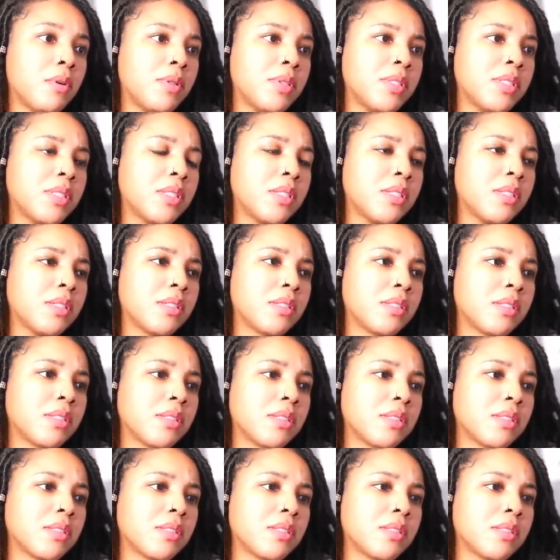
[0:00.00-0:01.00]

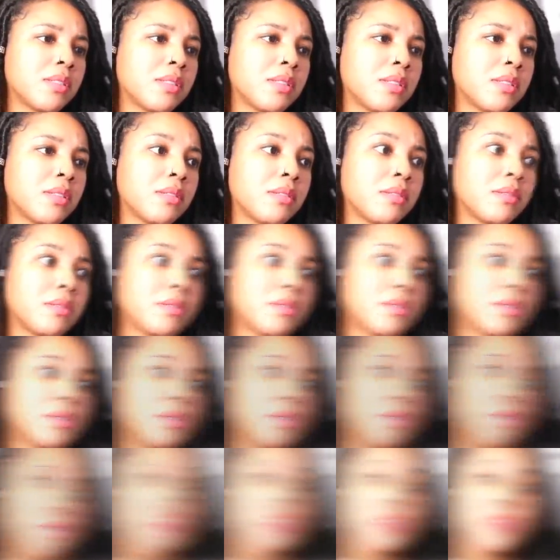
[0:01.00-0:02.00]
What is this?
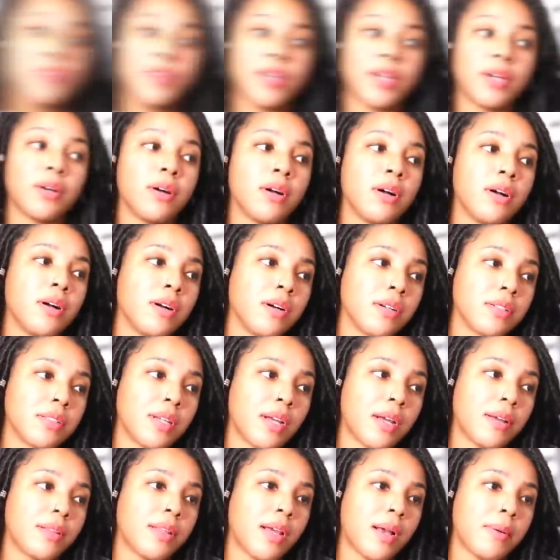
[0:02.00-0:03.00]
She fell
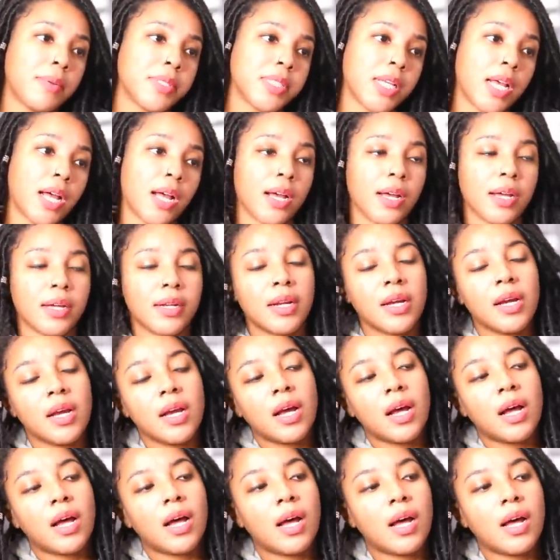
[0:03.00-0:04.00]
hard. That was odd.
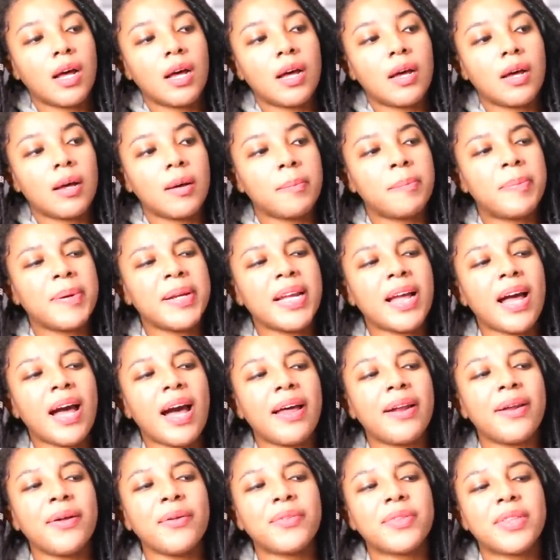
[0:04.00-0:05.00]
But
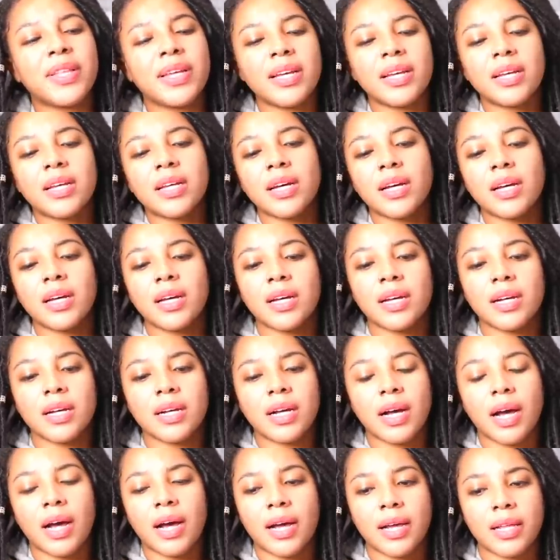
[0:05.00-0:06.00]
yeah, I don't think
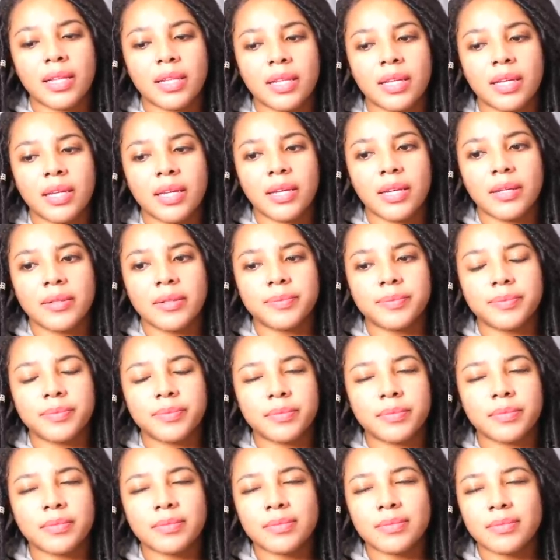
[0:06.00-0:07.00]
Kylie...
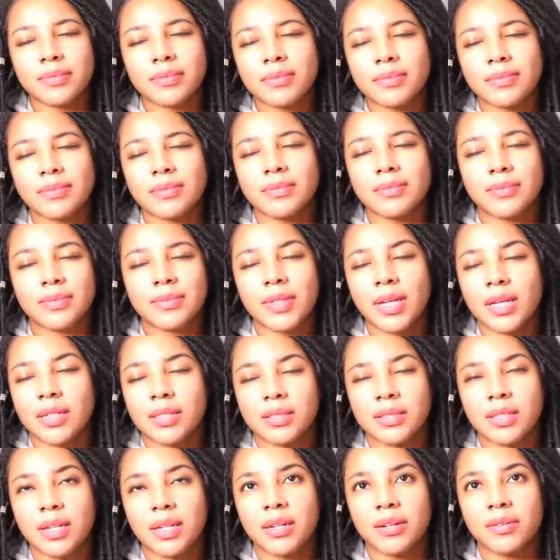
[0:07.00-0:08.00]

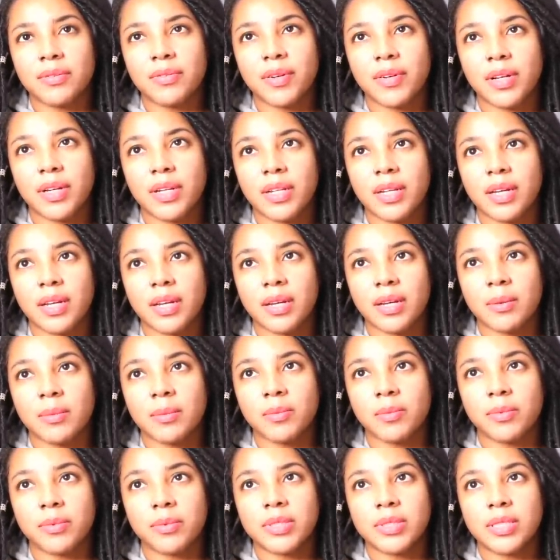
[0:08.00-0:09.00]
That is not her fucking
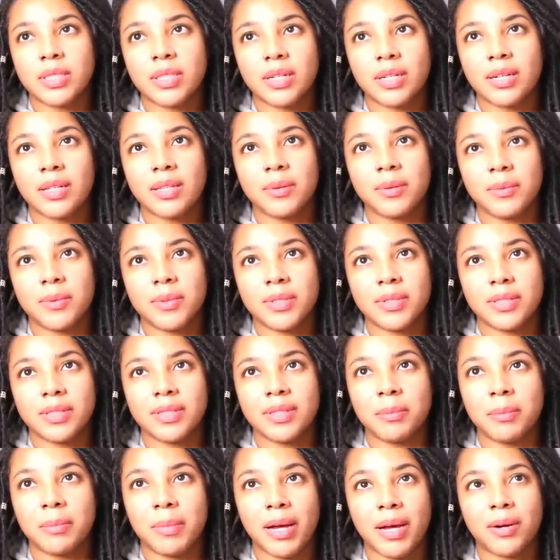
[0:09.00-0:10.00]
name. What's the other
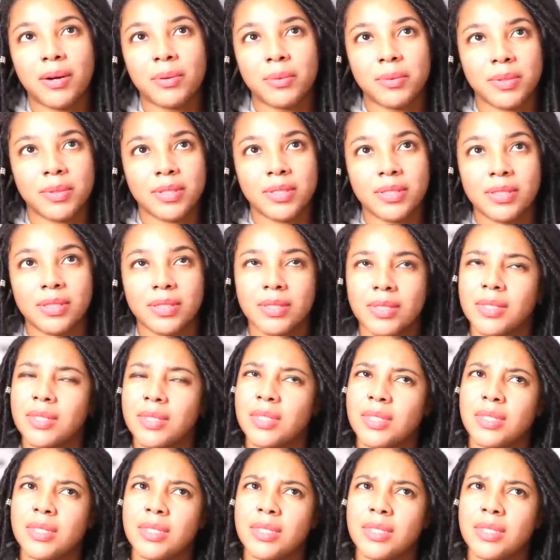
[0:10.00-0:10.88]
one? The model one.